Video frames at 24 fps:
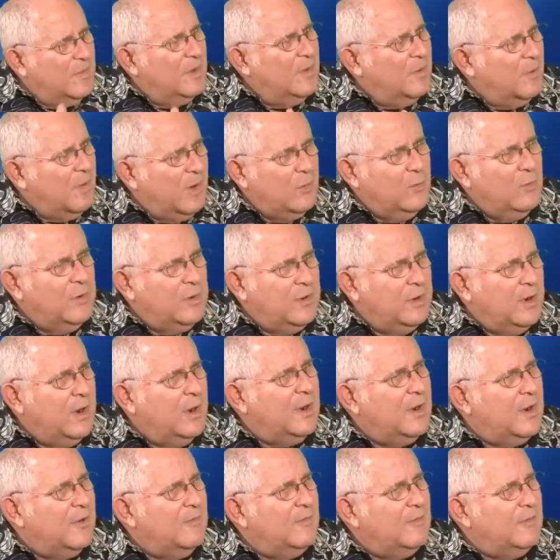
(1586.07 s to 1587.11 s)
I would
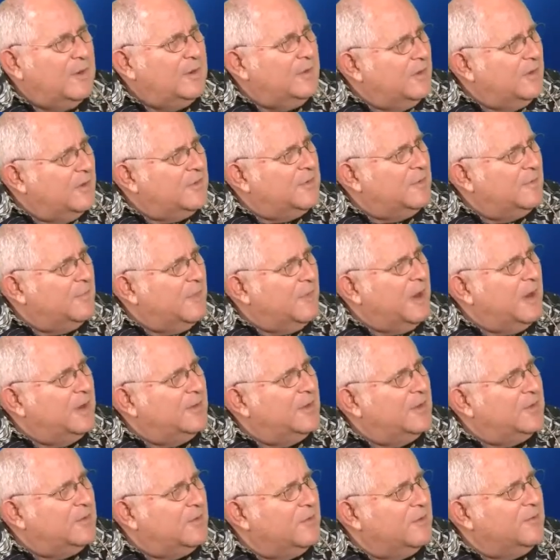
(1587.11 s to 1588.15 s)
not have anticipated
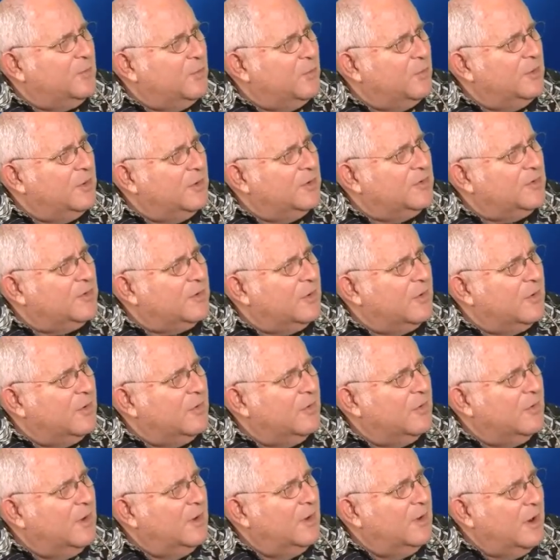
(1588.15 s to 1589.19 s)
this a few years
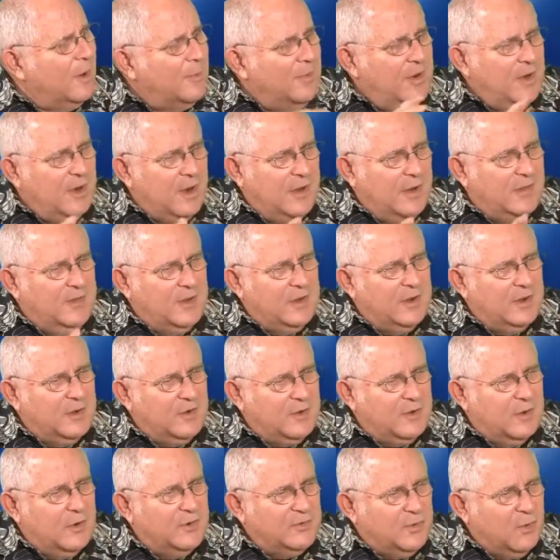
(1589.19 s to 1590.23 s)
ago. I mean, I think it
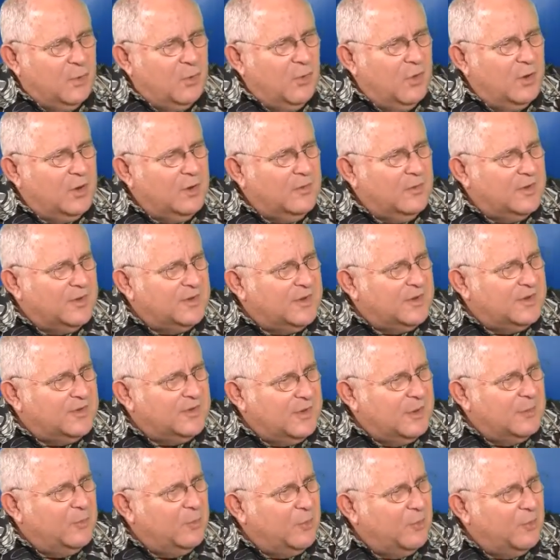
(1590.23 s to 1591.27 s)
occurred to all of us at
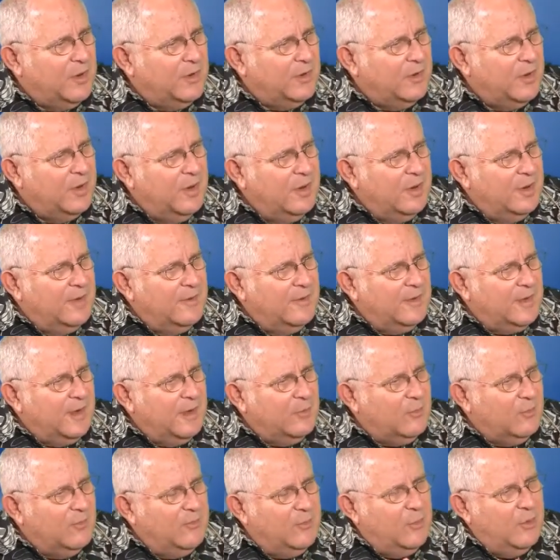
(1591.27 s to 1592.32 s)
some point
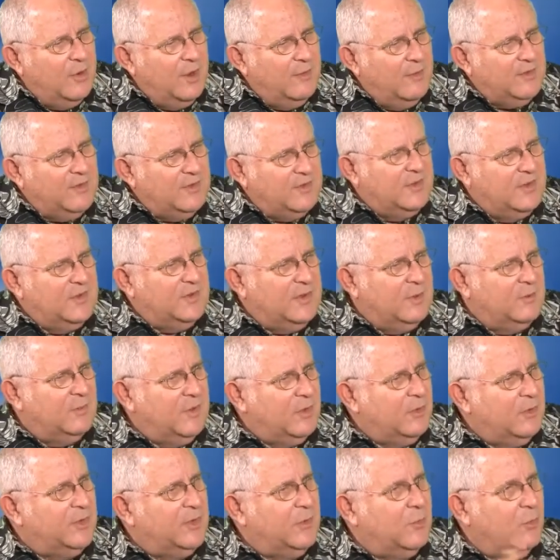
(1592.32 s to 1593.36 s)
that if you have a system
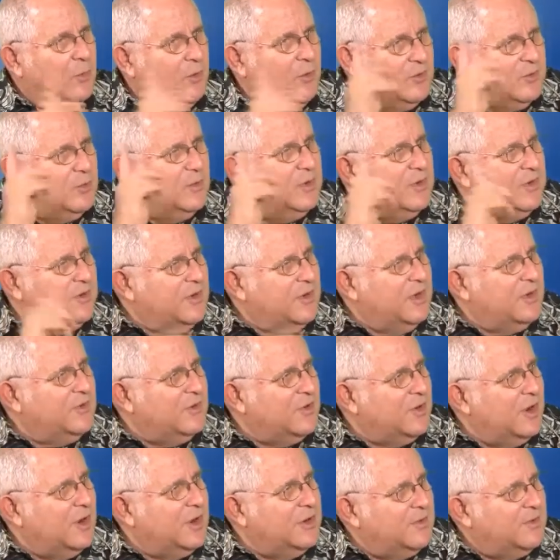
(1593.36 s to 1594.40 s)
that only works when the sun
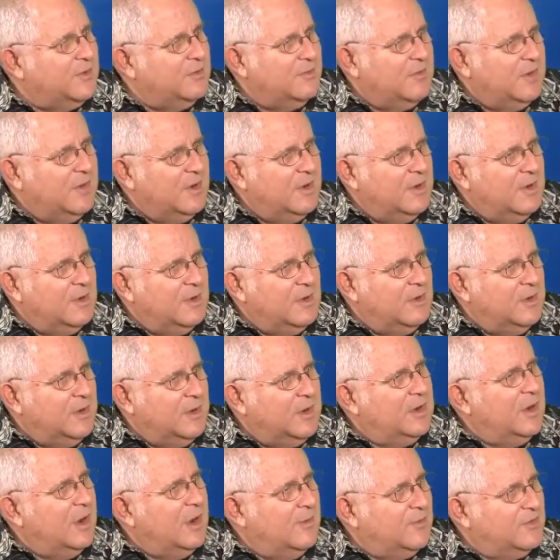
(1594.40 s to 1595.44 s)
shines, you
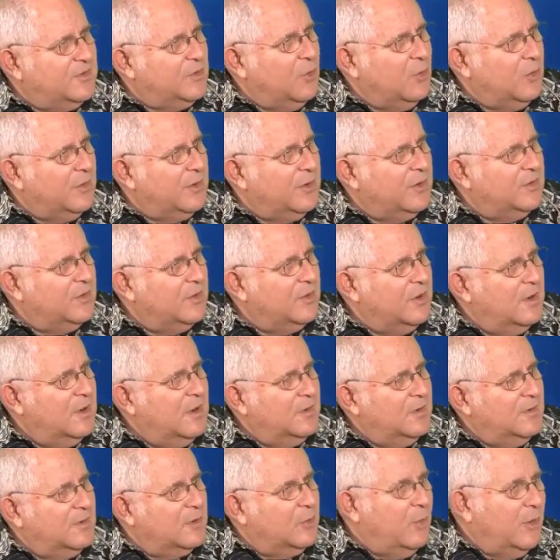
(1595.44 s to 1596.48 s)
need to have storage.
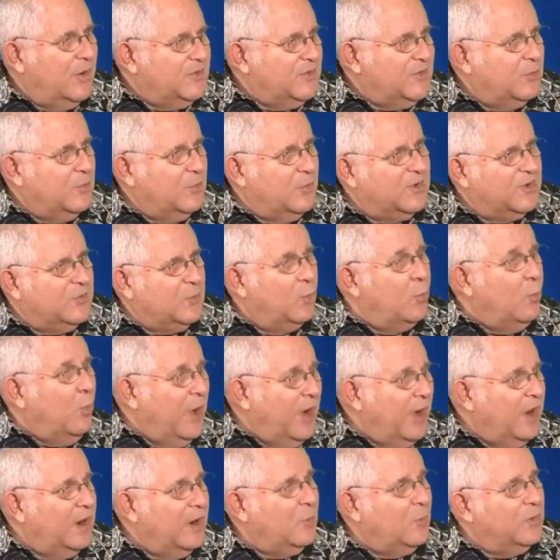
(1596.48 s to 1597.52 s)
Yeah. The question was,
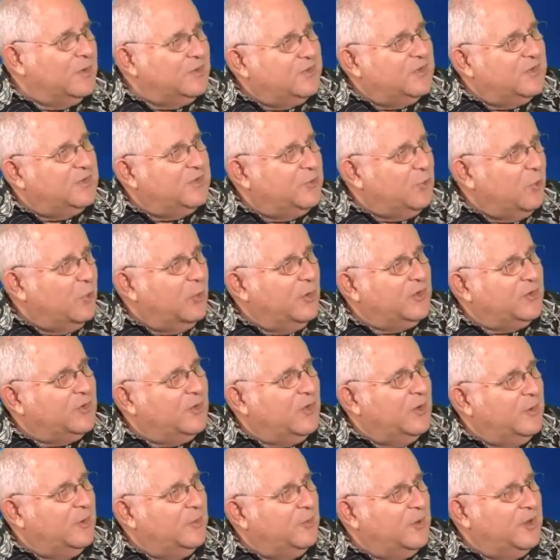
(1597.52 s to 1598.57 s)
where was the
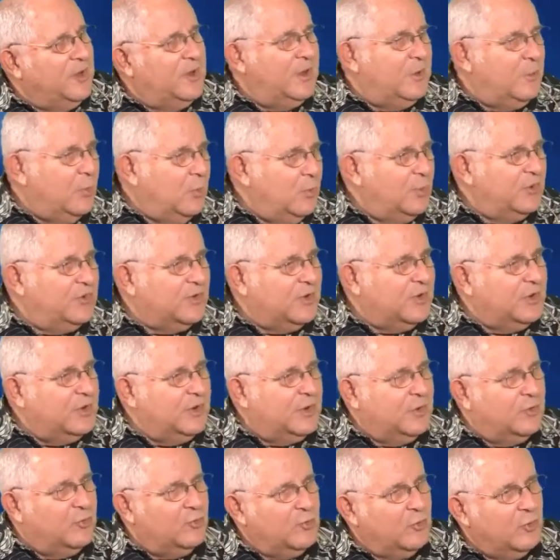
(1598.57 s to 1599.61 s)
storage going to be and who was going
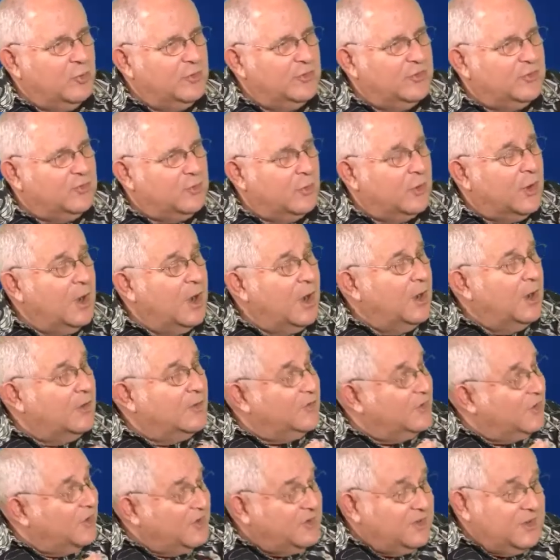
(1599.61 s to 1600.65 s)
to control the storage?
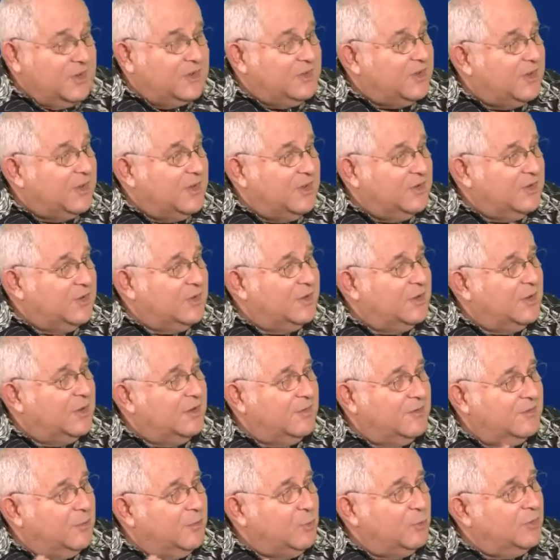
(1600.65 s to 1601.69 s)
Just as easily
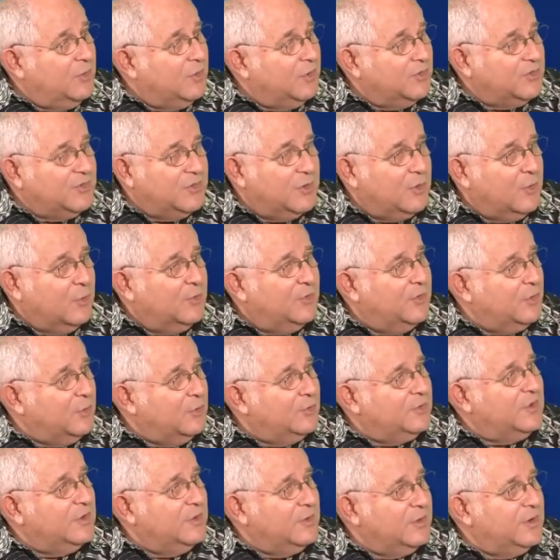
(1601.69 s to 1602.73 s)
a few years ago, the
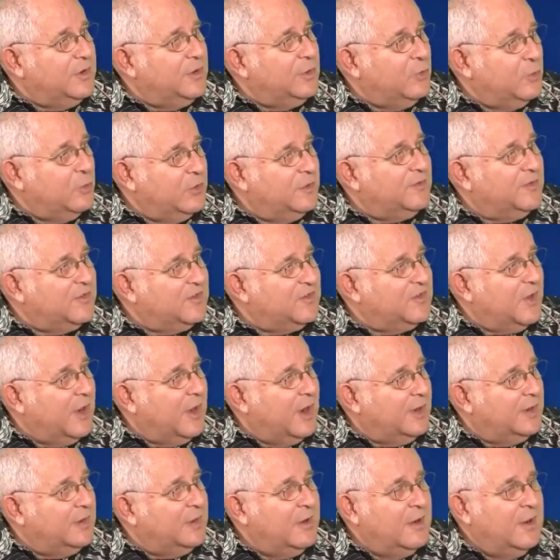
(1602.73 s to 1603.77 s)
utility could have
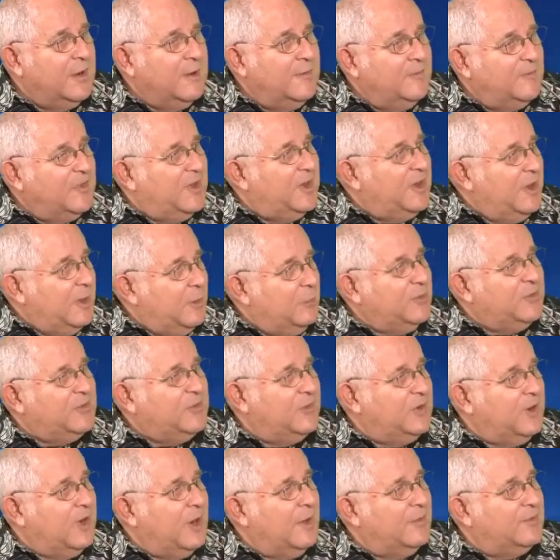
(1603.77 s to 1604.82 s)
decided that it was
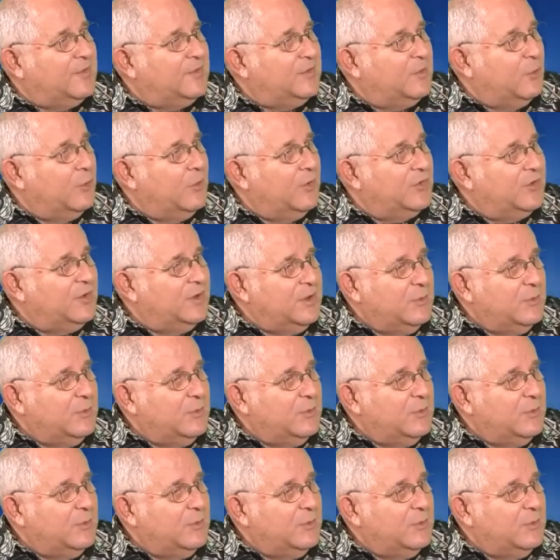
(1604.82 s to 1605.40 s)
going to have storage.